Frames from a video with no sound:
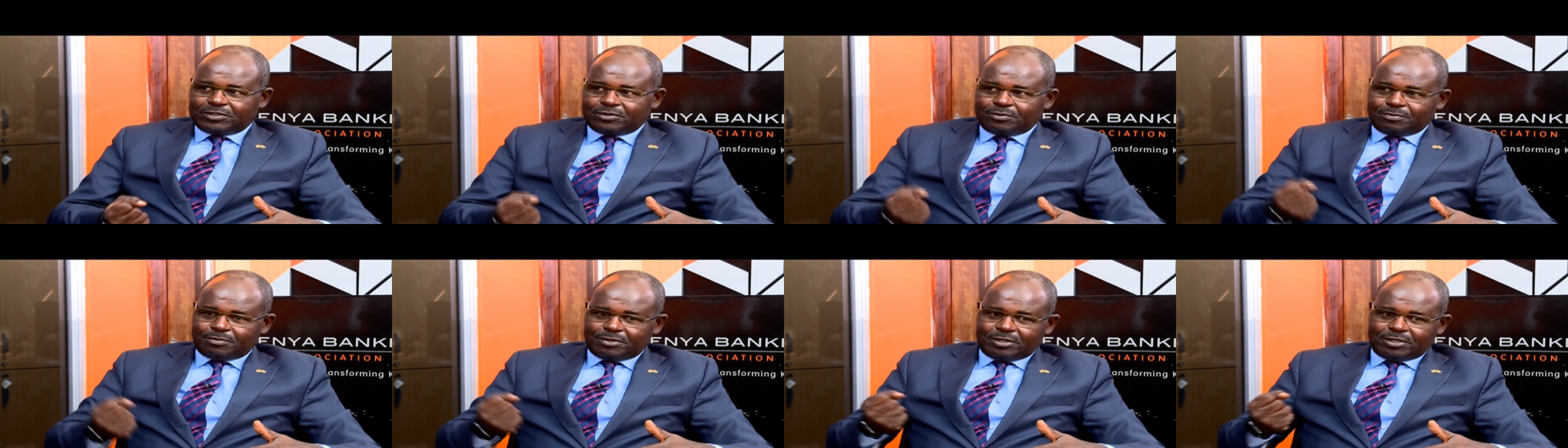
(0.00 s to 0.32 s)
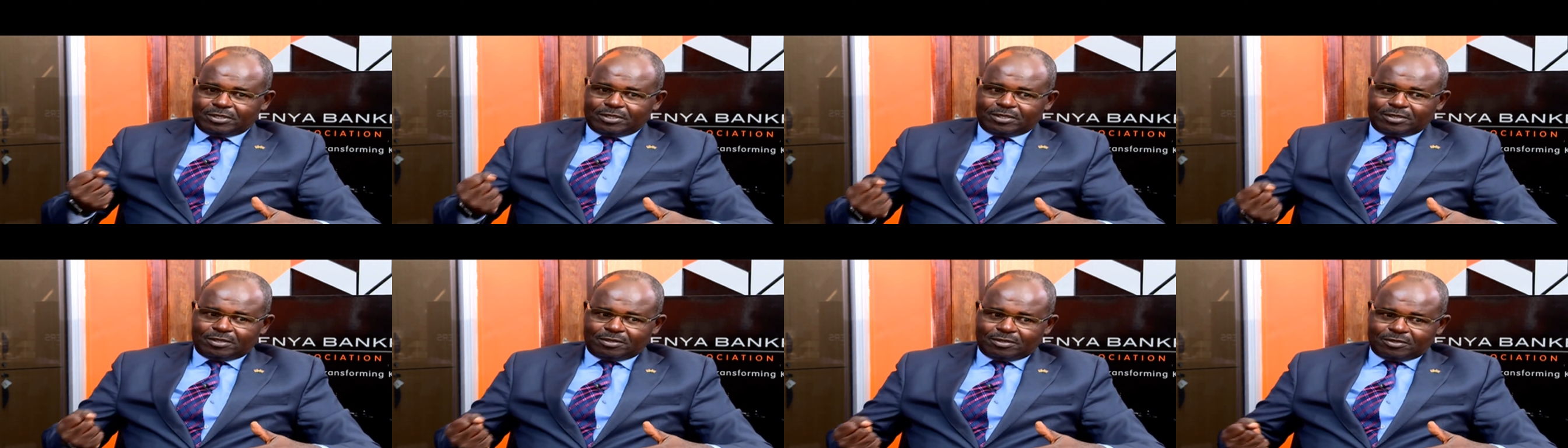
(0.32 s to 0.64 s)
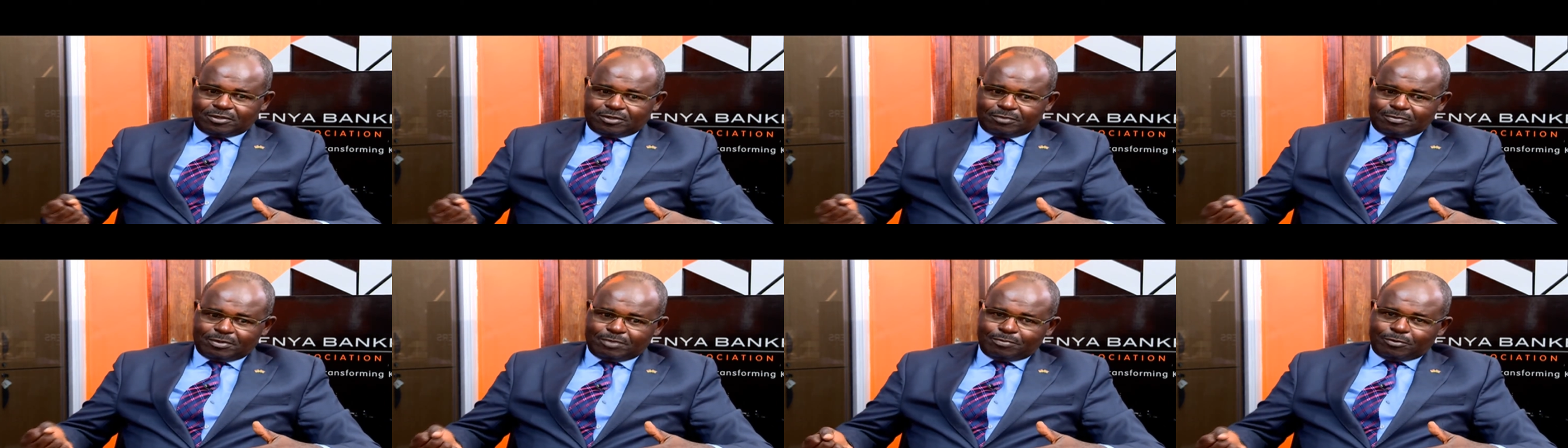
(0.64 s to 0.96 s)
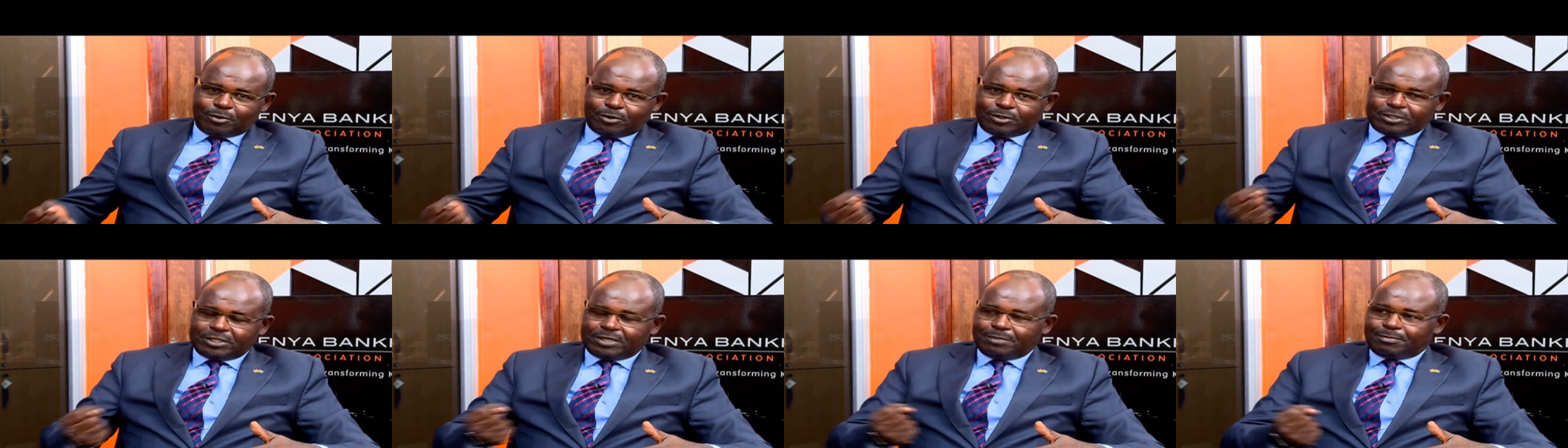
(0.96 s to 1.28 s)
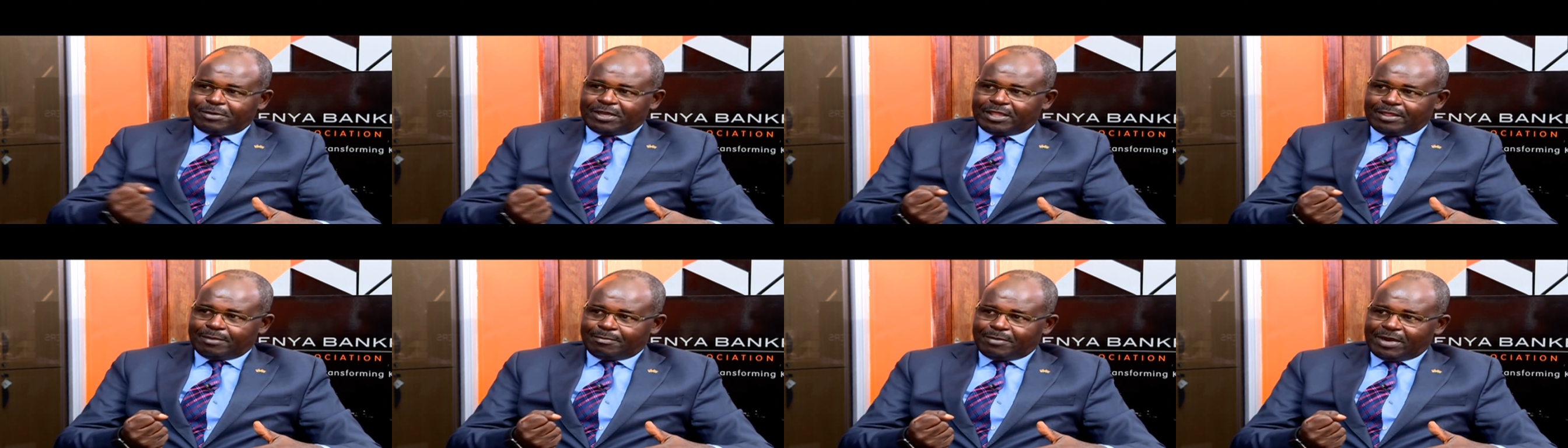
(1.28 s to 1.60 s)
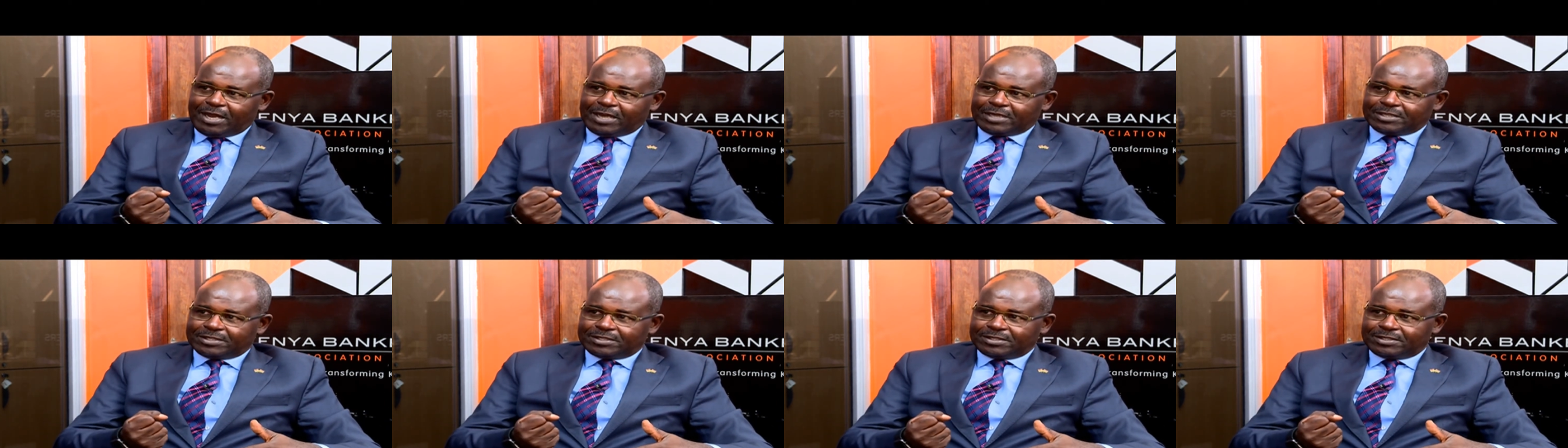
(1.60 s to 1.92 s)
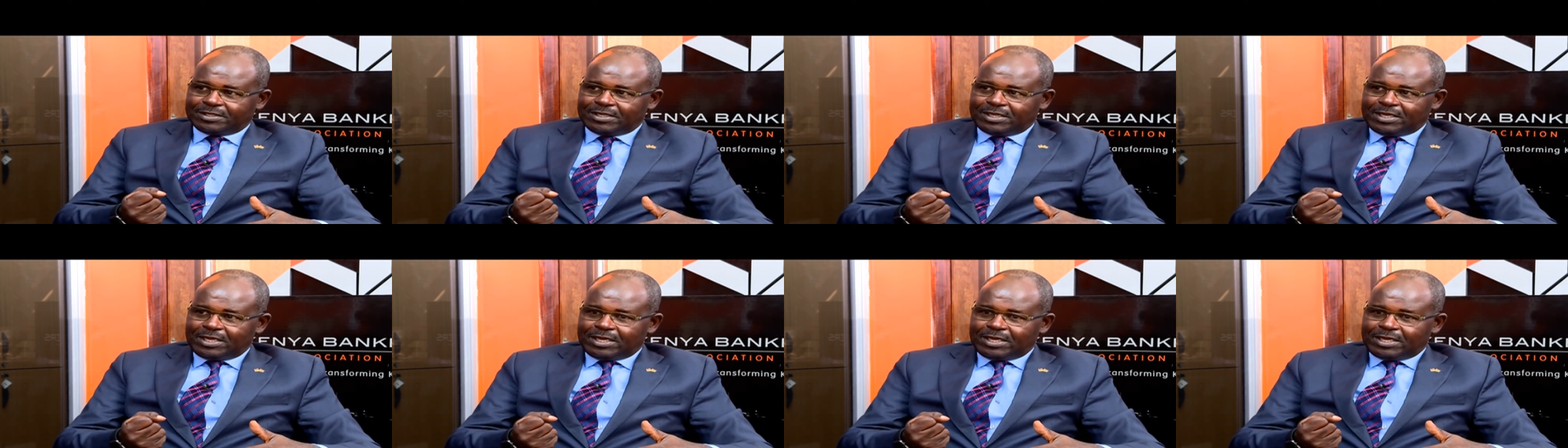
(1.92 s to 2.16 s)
to be brought in by the banks.